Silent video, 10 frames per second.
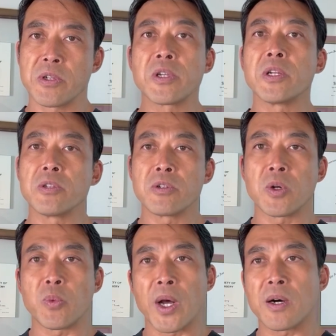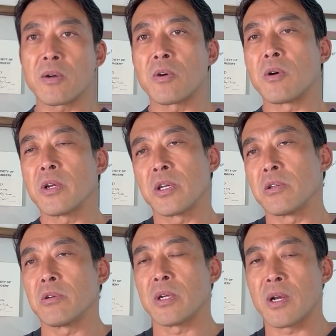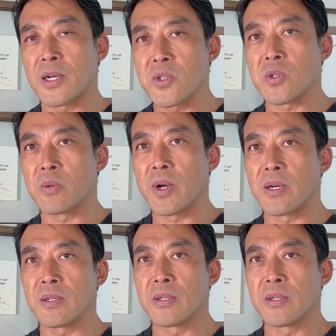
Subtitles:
you can do it well or you can do it not so well.